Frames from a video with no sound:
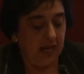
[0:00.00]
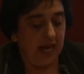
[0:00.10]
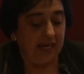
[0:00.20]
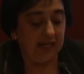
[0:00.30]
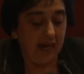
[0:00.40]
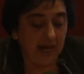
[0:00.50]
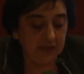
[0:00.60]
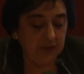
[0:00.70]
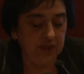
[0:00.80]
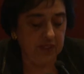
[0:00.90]
and
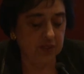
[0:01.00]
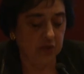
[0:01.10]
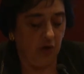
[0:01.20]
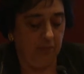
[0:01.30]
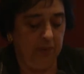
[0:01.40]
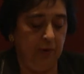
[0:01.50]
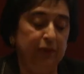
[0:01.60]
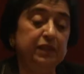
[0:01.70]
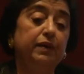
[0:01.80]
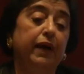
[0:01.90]
hundreds of
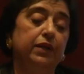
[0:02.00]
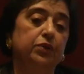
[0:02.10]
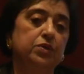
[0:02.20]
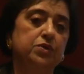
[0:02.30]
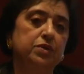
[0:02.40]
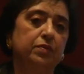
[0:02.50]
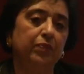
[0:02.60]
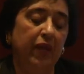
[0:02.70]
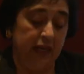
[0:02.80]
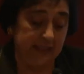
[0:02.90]
perpetrators
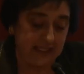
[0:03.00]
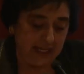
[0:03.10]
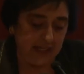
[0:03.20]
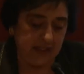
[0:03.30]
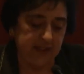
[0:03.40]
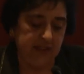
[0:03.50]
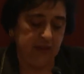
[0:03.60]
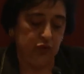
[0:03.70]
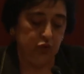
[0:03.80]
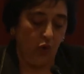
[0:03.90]
dared
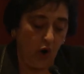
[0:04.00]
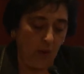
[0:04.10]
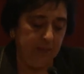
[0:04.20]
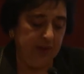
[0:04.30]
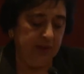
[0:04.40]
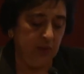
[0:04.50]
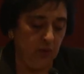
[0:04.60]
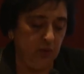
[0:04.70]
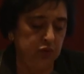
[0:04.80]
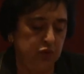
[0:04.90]
to open the
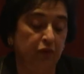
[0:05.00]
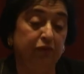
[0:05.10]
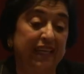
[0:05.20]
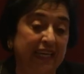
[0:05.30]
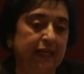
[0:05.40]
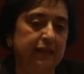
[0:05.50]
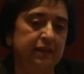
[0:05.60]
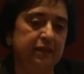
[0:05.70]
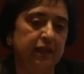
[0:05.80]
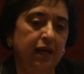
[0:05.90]
wounds of
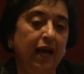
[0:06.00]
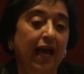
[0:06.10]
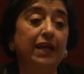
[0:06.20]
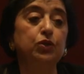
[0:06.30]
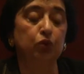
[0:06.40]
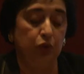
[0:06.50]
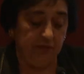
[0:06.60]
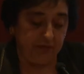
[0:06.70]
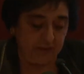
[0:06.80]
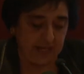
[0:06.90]
guilt and to
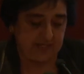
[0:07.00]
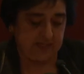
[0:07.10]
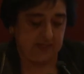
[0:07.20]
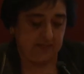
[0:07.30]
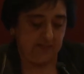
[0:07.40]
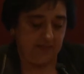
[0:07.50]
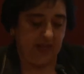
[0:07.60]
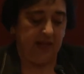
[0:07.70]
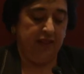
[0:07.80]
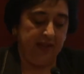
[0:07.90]
confess
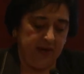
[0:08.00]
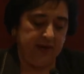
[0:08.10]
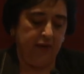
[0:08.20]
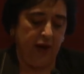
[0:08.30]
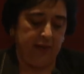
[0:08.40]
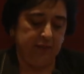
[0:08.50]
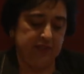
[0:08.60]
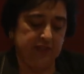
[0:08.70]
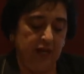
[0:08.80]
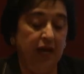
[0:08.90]
their
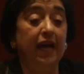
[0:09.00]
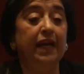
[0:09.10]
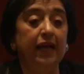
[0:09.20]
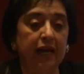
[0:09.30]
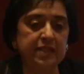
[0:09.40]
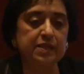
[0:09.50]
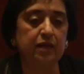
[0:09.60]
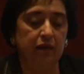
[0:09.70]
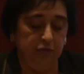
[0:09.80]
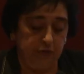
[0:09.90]
crimes and
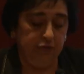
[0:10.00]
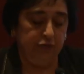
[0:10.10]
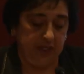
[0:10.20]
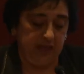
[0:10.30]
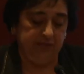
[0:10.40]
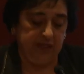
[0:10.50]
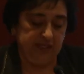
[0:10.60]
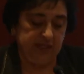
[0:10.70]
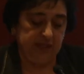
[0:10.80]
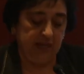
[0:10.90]
ask for forgiveness